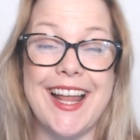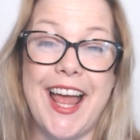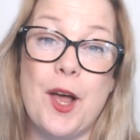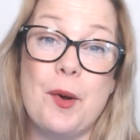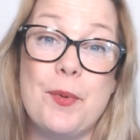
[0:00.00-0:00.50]
to
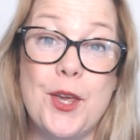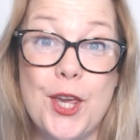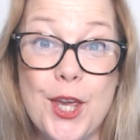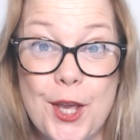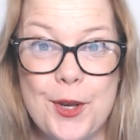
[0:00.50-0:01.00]
help
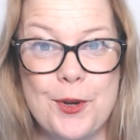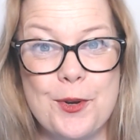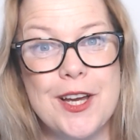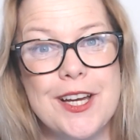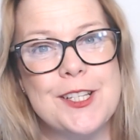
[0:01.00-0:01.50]

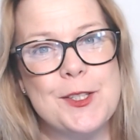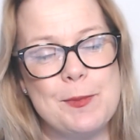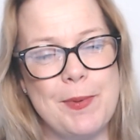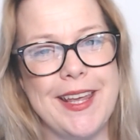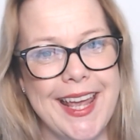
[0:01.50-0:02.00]
you
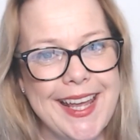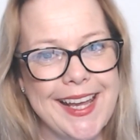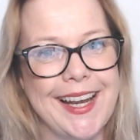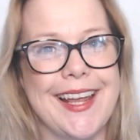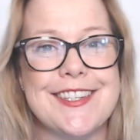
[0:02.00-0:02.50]
speak
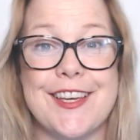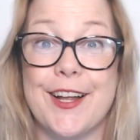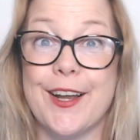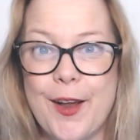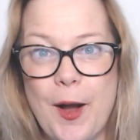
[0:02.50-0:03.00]
English
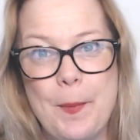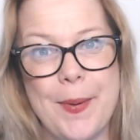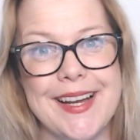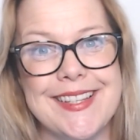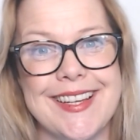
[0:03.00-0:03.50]
a lot
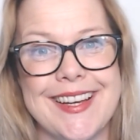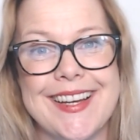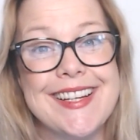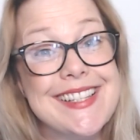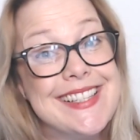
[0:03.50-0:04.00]
better.
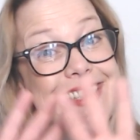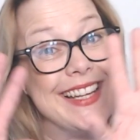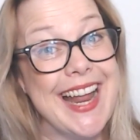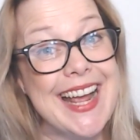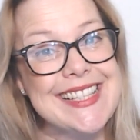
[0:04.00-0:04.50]

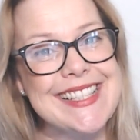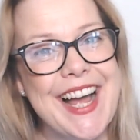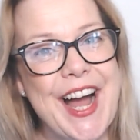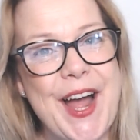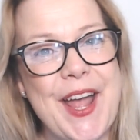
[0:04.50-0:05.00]
See you next
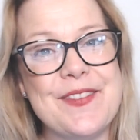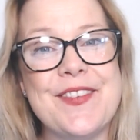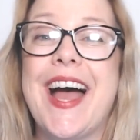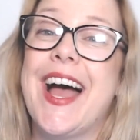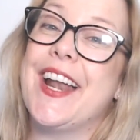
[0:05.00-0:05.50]
time,
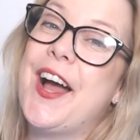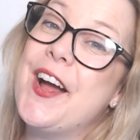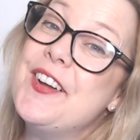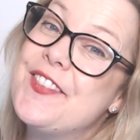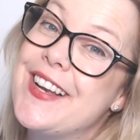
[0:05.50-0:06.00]
and
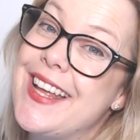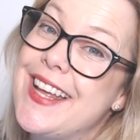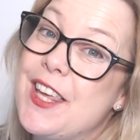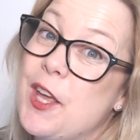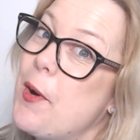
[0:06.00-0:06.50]
hopefully
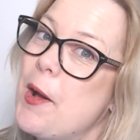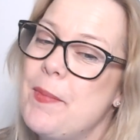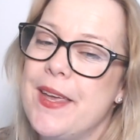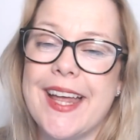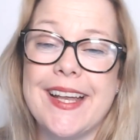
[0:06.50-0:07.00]
you won't
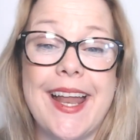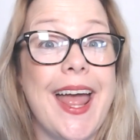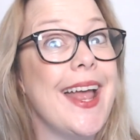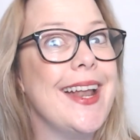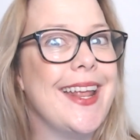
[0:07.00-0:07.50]
be getting
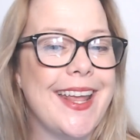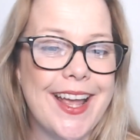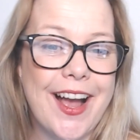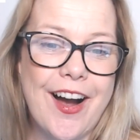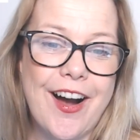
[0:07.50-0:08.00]

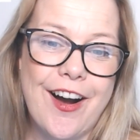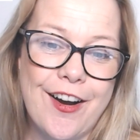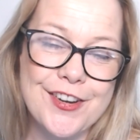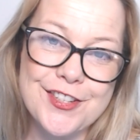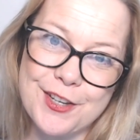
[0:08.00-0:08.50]
any
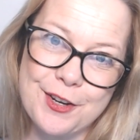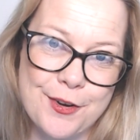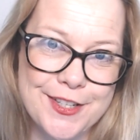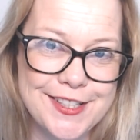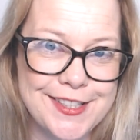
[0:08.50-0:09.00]
harsh
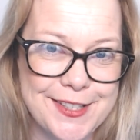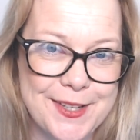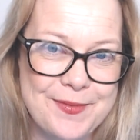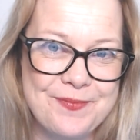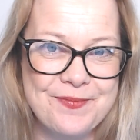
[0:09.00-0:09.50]
criticism.